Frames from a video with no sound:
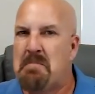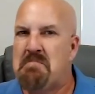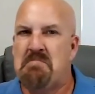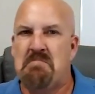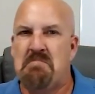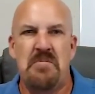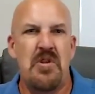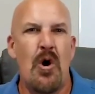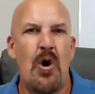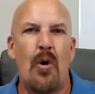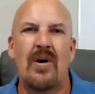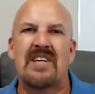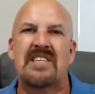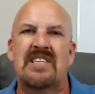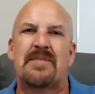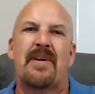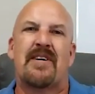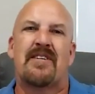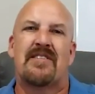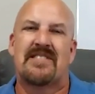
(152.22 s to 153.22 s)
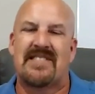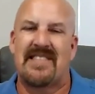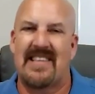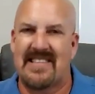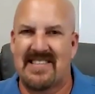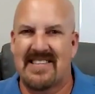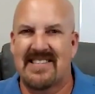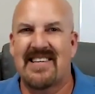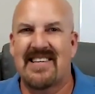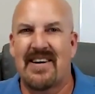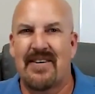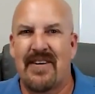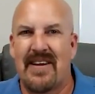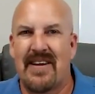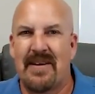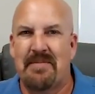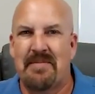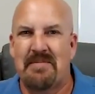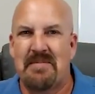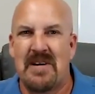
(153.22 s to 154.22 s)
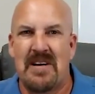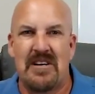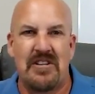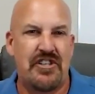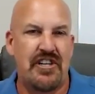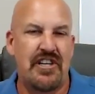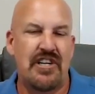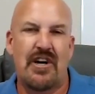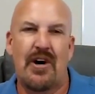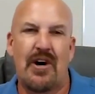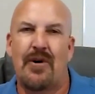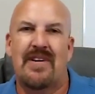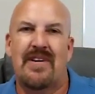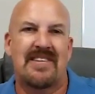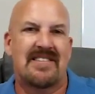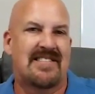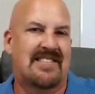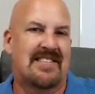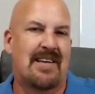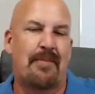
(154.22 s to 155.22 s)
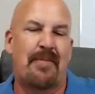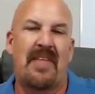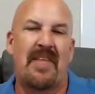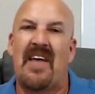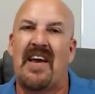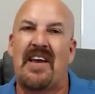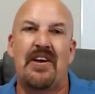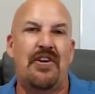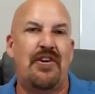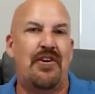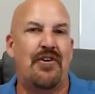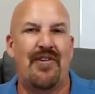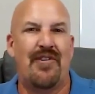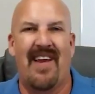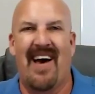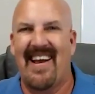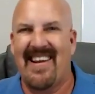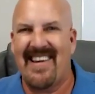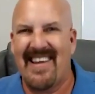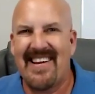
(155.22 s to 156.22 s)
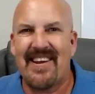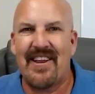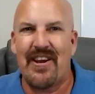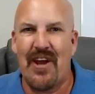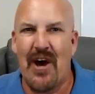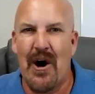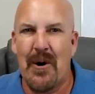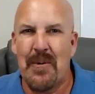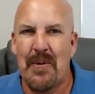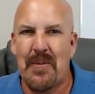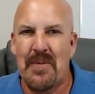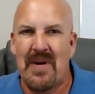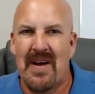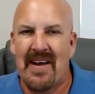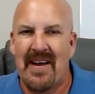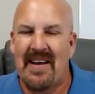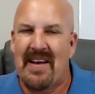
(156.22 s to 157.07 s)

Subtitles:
No experience necessary. G-code is something that you do not need to know.